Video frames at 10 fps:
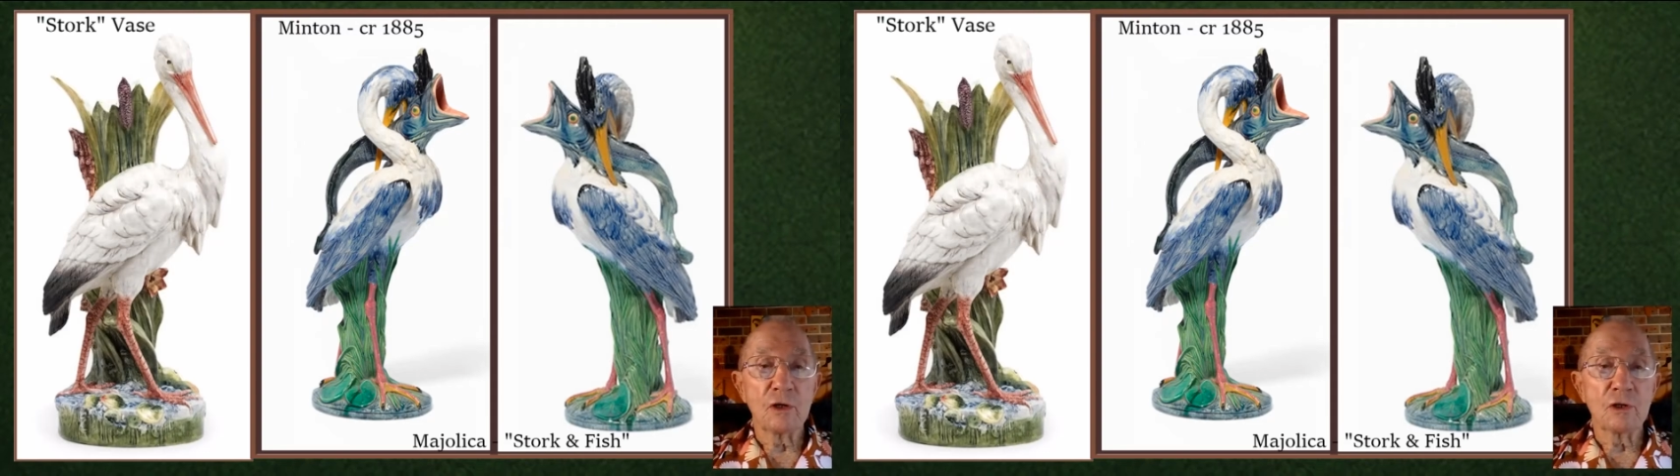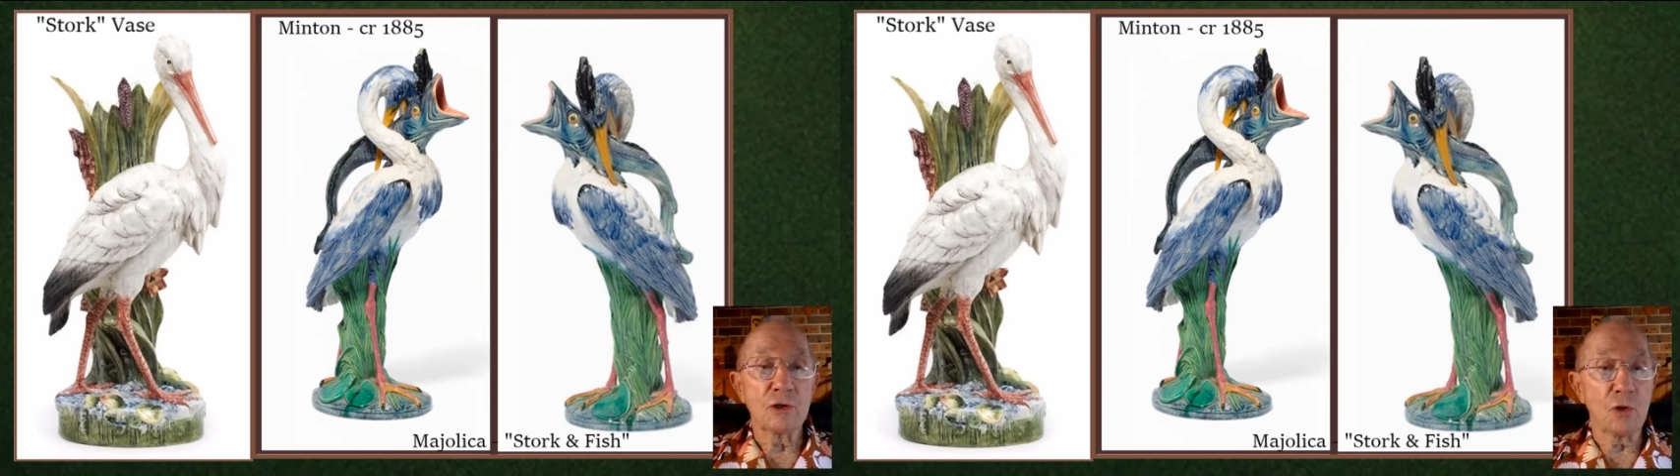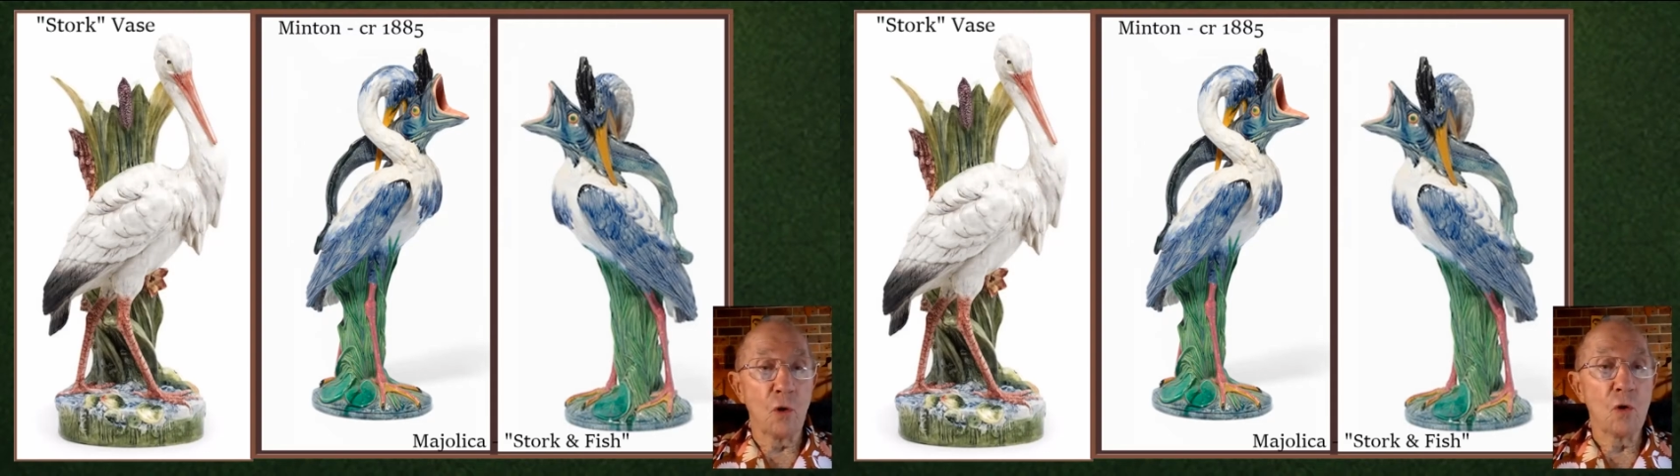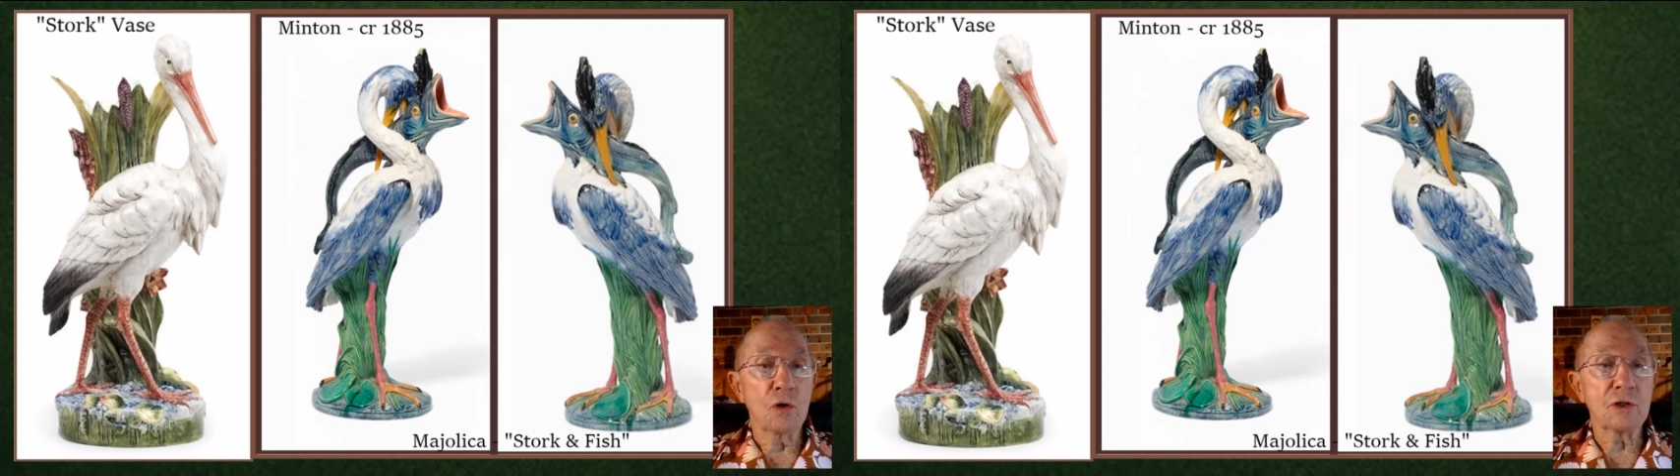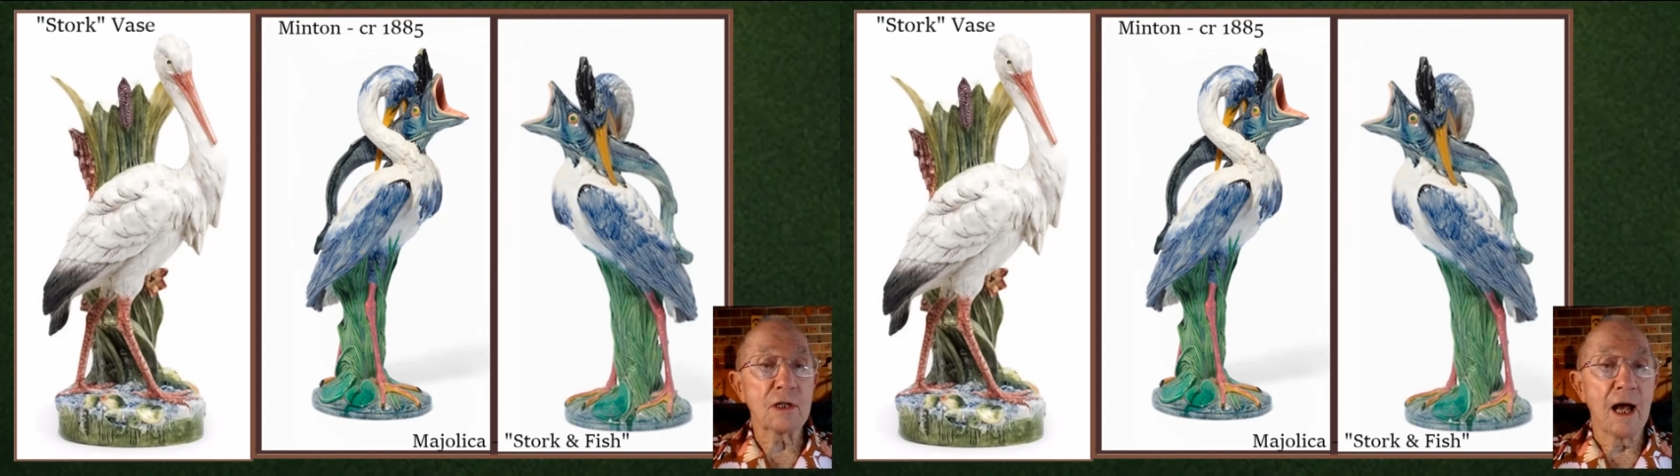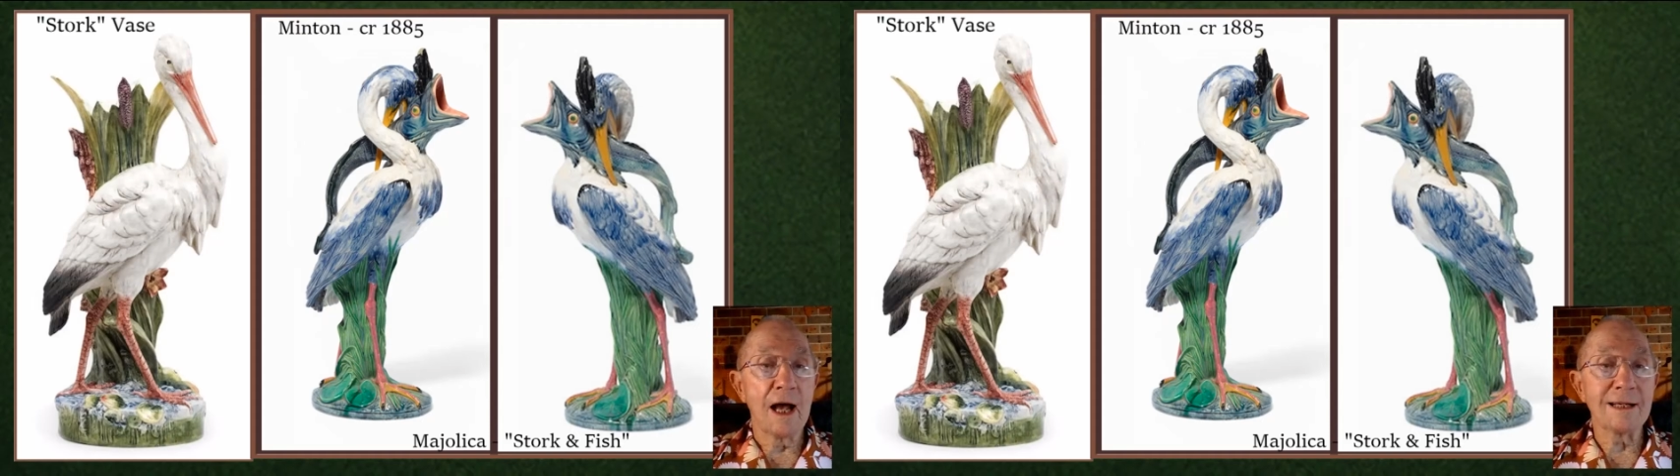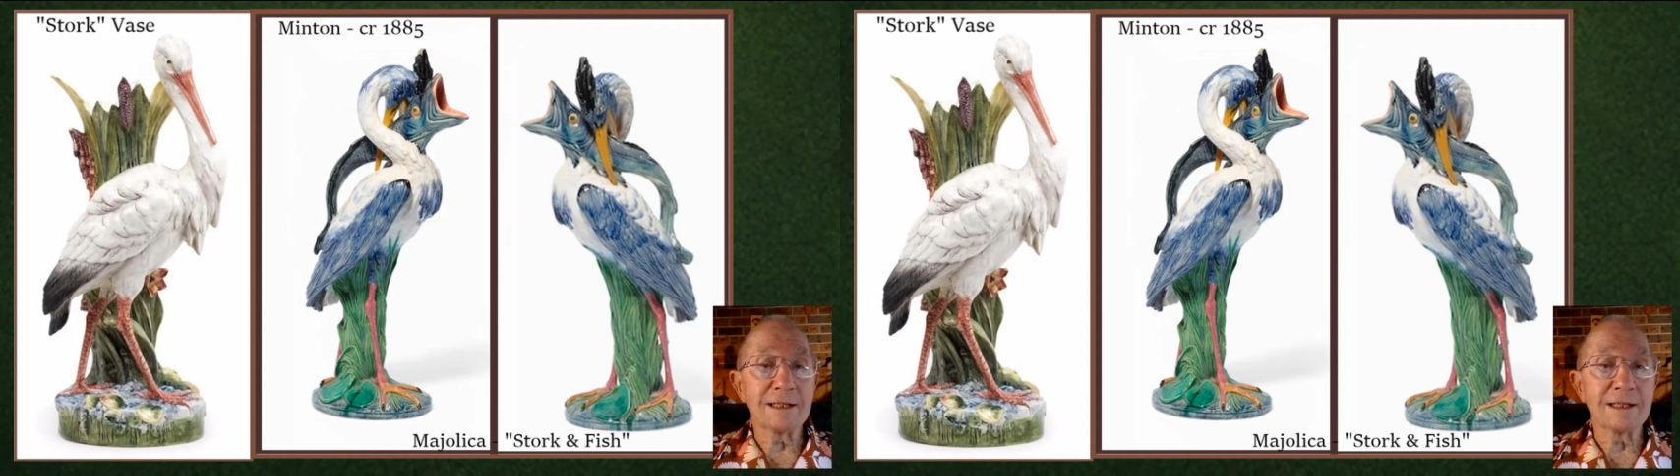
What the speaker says: Storks are